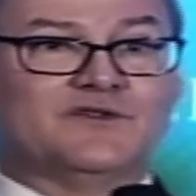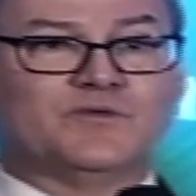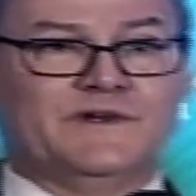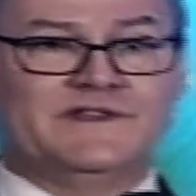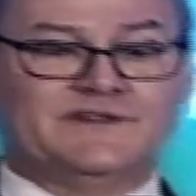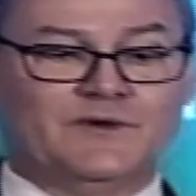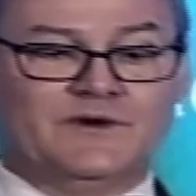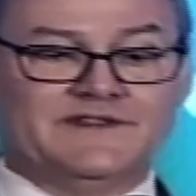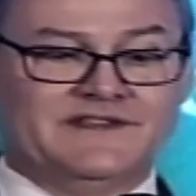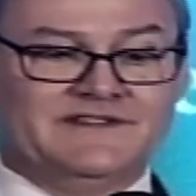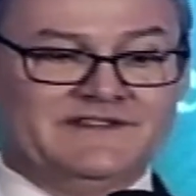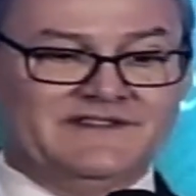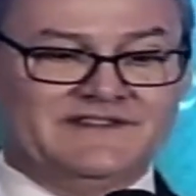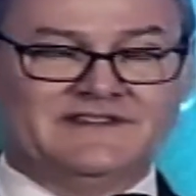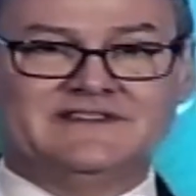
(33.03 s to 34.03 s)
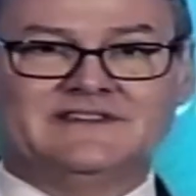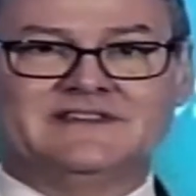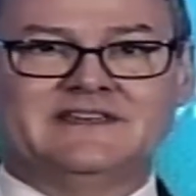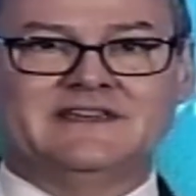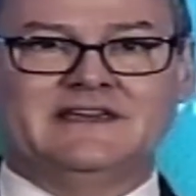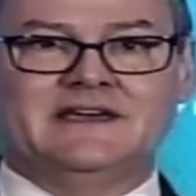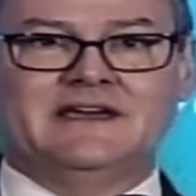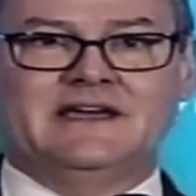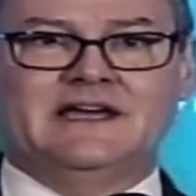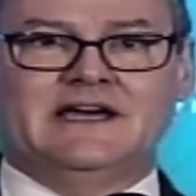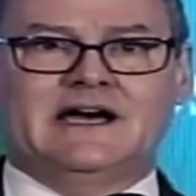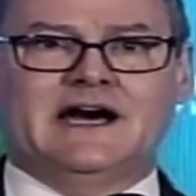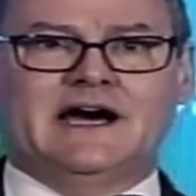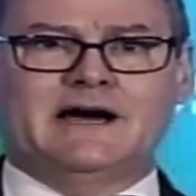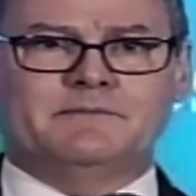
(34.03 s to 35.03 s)
resources.
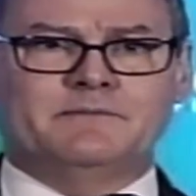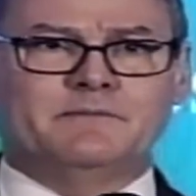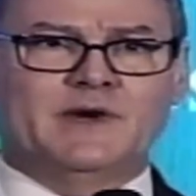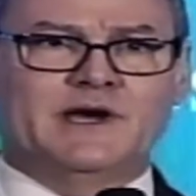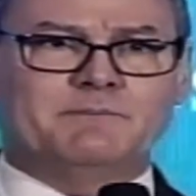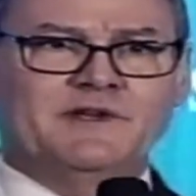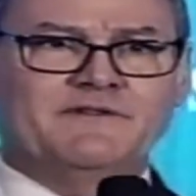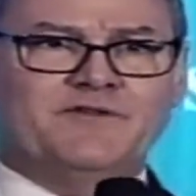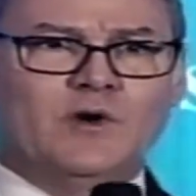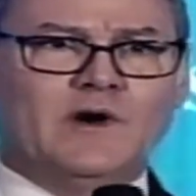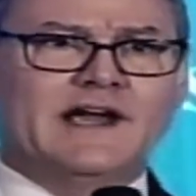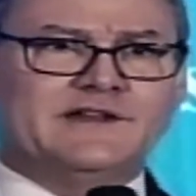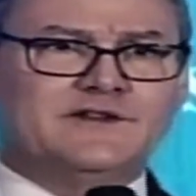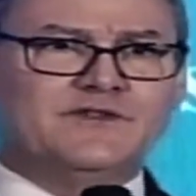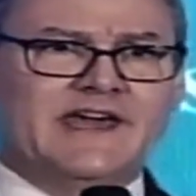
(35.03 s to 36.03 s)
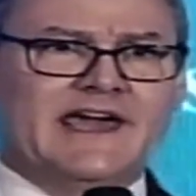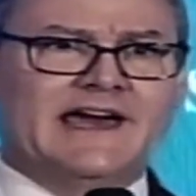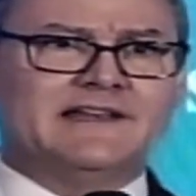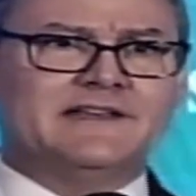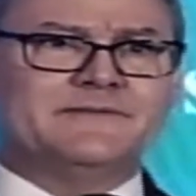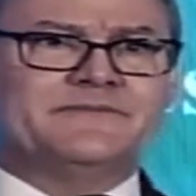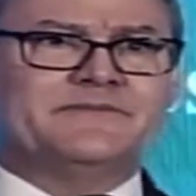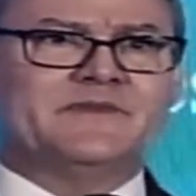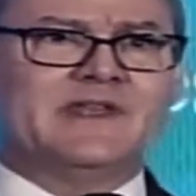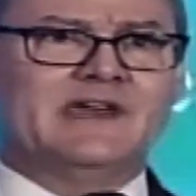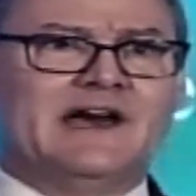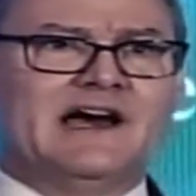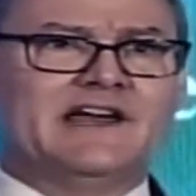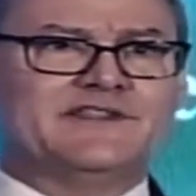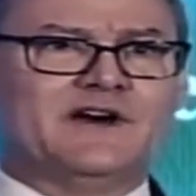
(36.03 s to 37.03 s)
But before I do that,
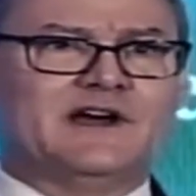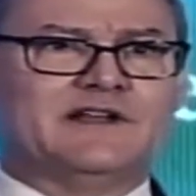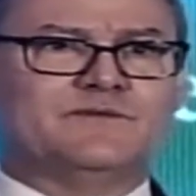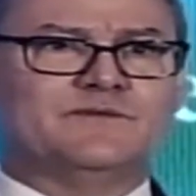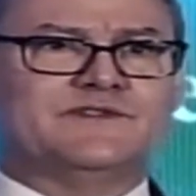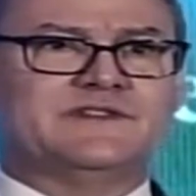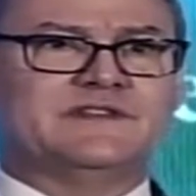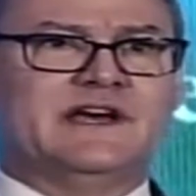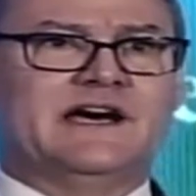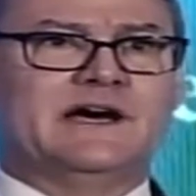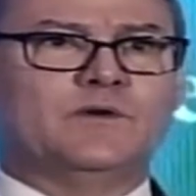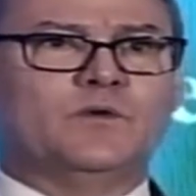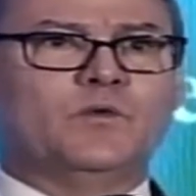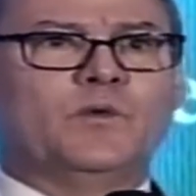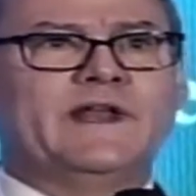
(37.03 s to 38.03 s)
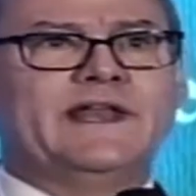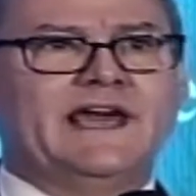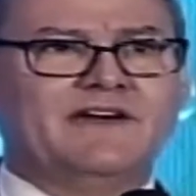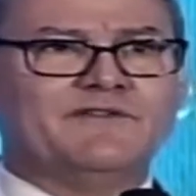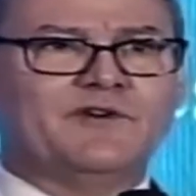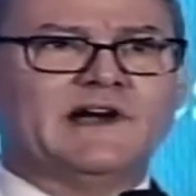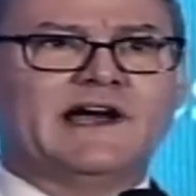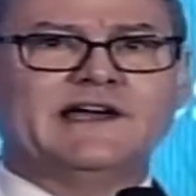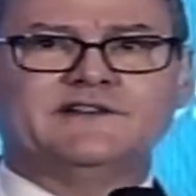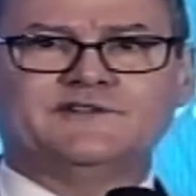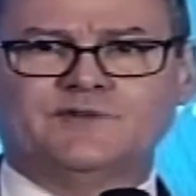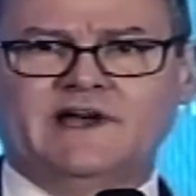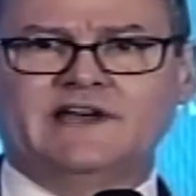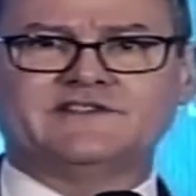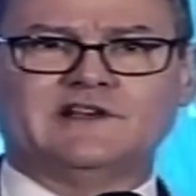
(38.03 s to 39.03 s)
I thought whenever I
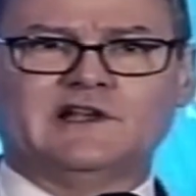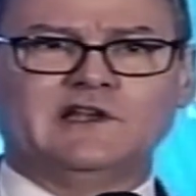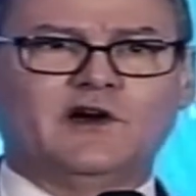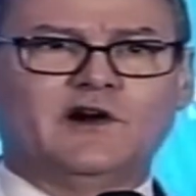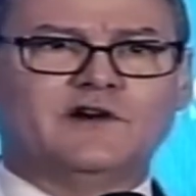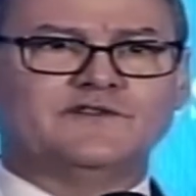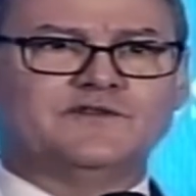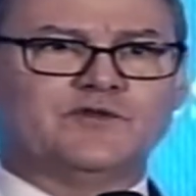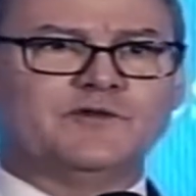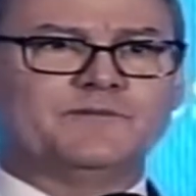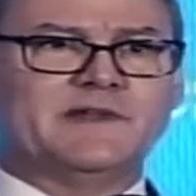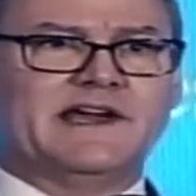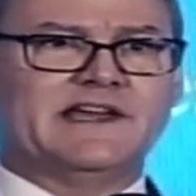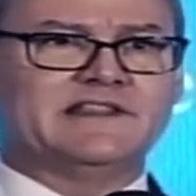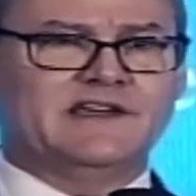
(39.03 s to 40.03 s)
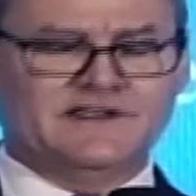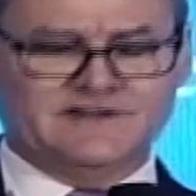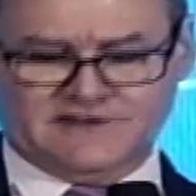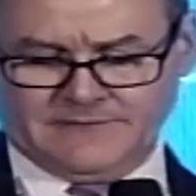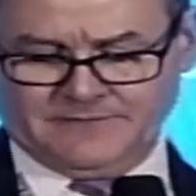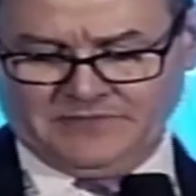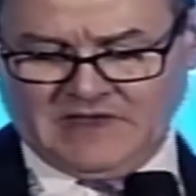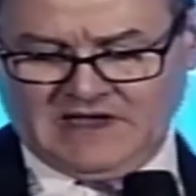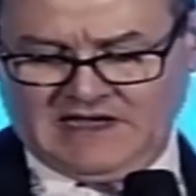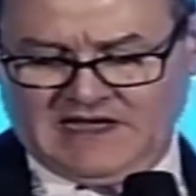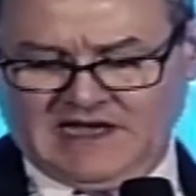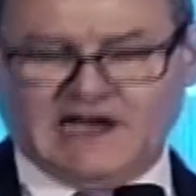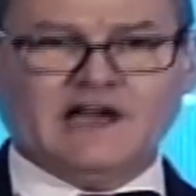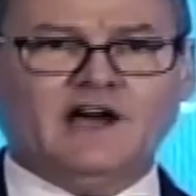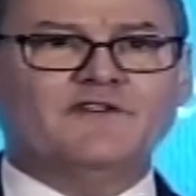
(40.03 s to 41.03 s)
address a large group like this,
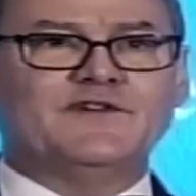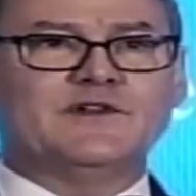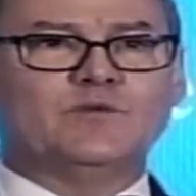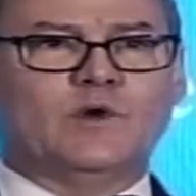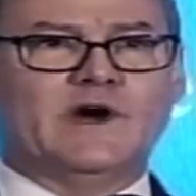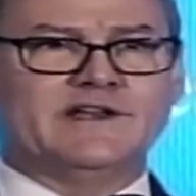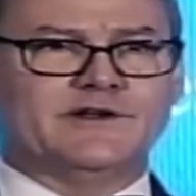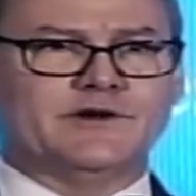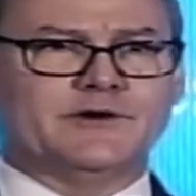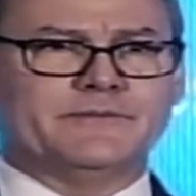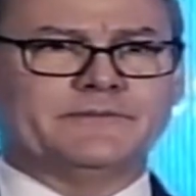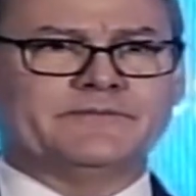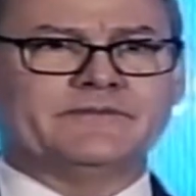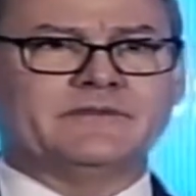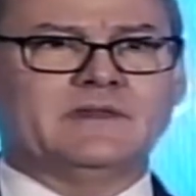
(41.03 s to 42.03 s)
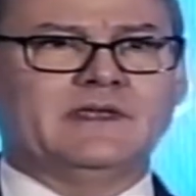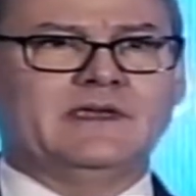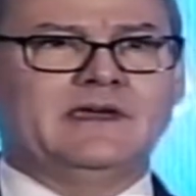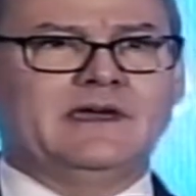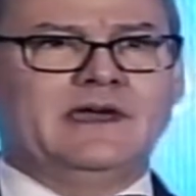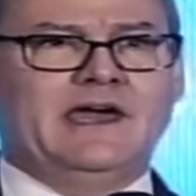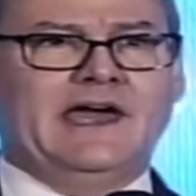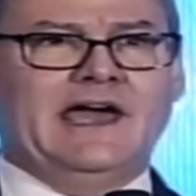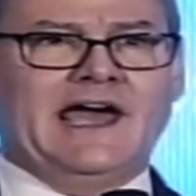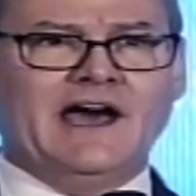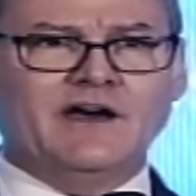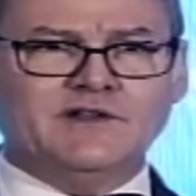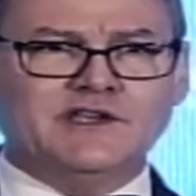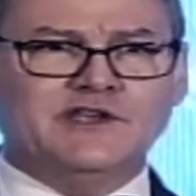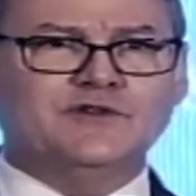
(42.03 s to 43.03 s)
I often wonder,
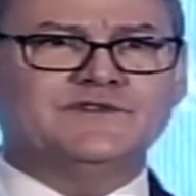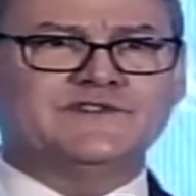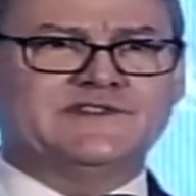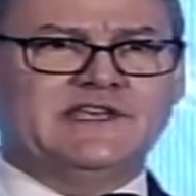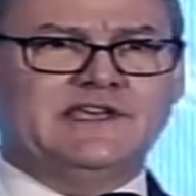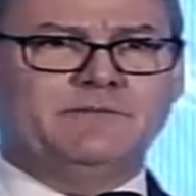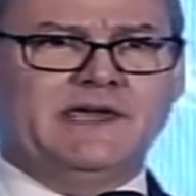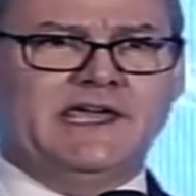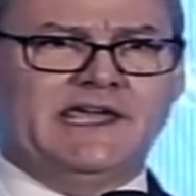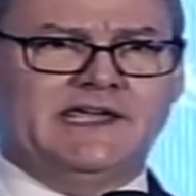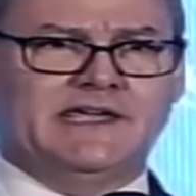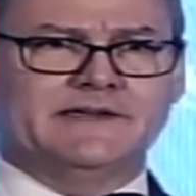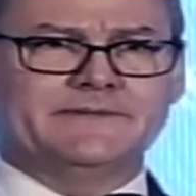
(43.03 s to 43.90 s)
how do you see me?